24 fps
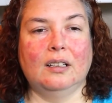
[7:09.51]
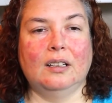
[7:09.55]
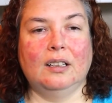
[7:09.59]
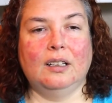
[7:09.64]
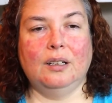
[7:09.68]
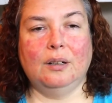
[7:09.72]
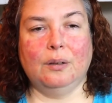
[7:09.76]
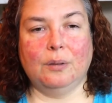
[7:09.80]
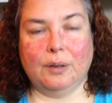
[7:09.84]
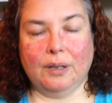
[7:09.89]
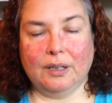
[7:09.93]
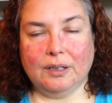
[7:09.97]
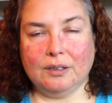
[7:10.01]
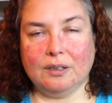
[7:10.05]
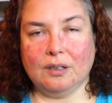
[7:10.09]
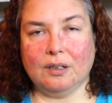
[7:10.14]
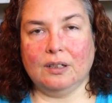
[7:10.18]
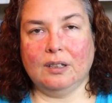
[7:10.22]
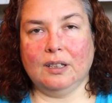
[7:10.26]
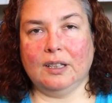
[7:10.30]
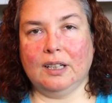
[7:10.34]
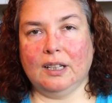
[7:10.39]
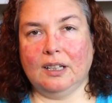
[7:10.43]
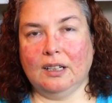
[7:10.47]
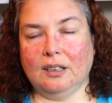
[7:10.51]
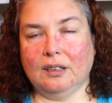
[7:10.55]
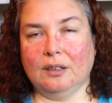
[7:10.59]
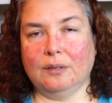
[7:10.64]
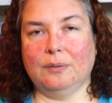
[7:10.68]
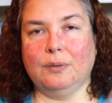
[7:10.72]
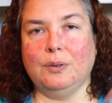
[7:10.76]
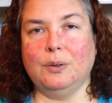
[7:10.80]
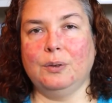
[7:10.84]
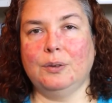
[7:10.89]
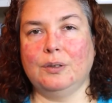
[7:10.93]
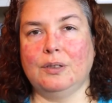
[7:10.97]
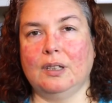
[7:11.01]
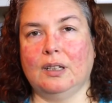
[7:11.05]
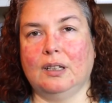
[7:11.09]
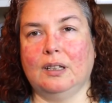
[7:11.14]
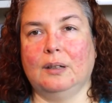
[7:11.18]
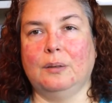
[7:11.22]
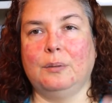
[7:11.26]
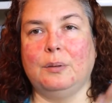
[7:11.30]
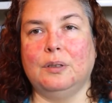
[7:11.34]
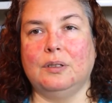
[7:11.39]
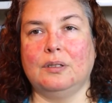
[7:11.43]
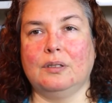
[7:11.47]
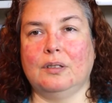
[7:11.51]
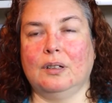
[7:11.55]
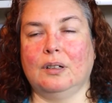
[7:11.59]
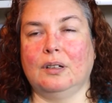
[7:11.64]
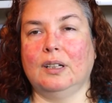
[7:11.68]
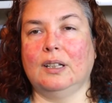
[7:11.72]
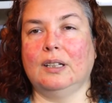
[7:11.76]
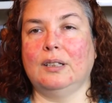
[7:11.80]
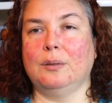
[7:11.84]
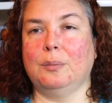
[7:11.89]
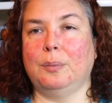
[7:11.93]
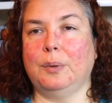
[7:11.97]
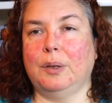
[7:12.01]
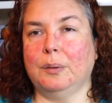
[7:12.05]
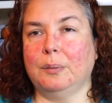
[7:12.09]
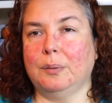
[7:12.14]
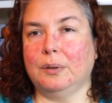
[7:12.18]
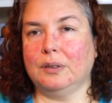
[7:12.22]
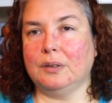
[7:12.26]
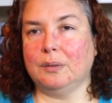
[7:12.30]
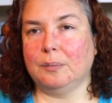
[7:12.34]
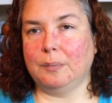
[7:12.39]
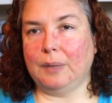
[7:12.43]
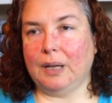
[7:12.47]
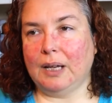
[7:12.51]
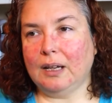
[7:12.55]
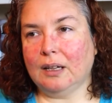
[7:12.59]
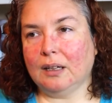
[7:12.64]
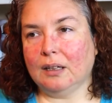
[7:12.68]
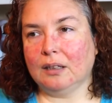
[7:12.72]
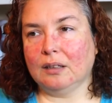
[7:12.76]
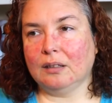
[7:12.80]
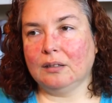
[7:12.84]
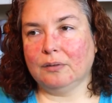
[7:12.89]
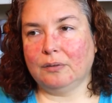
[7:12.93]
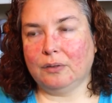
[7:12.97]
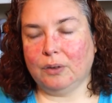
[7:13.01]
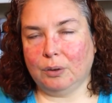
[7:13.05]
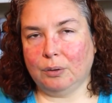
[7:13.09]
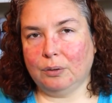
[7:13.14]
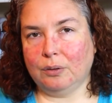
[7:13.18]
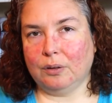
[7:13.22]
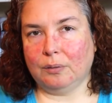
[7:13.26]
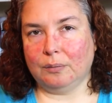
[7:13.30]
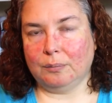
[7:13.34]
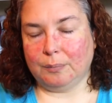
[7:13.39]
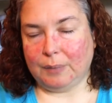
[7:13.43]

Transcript: you know, I started getting the foods in. I was starting to be able to make food